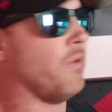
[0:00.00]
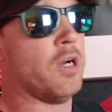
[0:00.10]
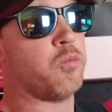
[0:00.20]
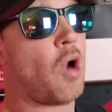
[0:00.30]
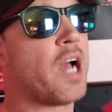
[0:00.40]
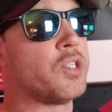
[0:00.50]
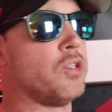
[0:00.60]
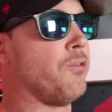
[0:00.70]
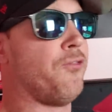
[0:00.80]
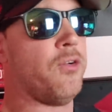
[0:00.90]
a
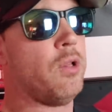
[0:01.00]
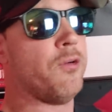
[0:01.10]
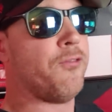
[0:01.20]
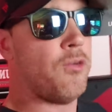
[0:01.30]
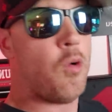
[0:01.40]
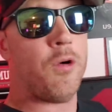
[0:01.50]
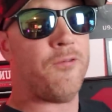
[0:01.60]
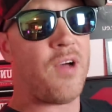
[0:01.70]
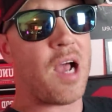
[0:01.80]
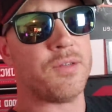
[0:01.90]
roster full of 4-
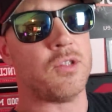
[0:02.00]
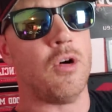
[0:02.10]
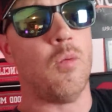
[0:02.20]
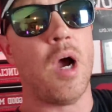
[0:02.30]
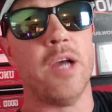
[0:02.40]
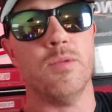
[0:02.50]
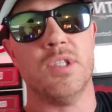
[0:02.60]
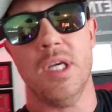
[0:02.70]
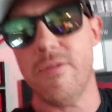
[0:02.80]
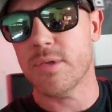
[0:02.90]
and 5-star wide
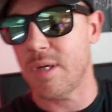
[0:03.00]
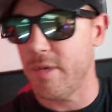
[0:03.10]
receivers.